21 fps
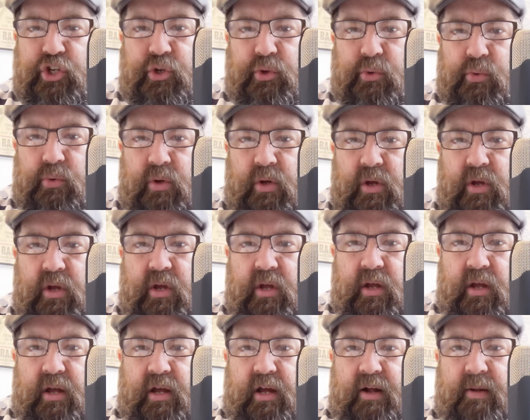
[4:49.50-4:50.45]
you.
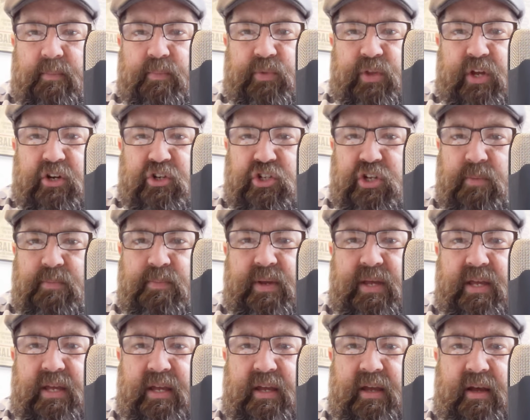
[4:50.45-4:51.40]
There should
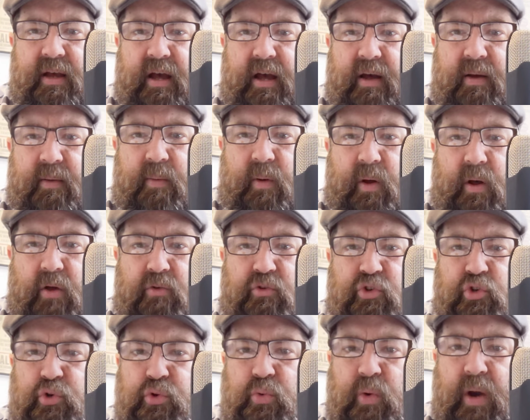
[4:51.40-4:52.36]
be a
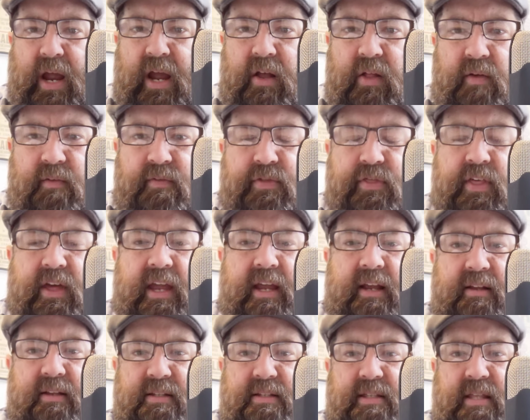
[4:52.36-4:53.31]
trail of
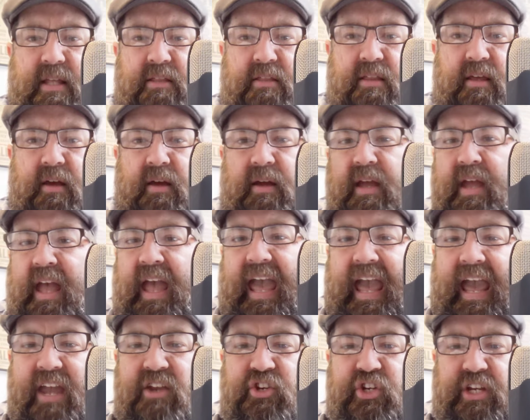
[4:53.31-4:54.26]
things that the
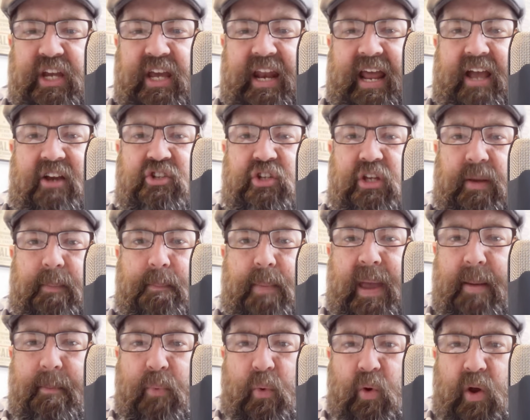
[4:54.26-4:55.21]
agent can actually
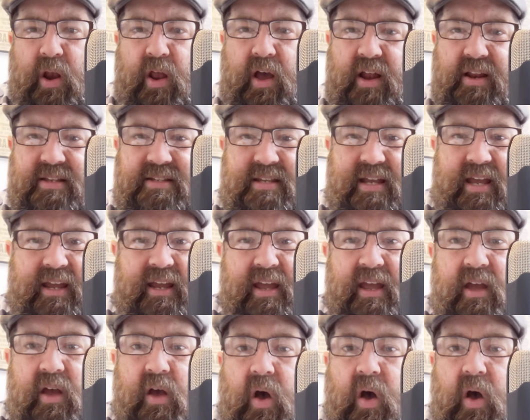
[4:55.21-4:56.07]
pinpoint on and say,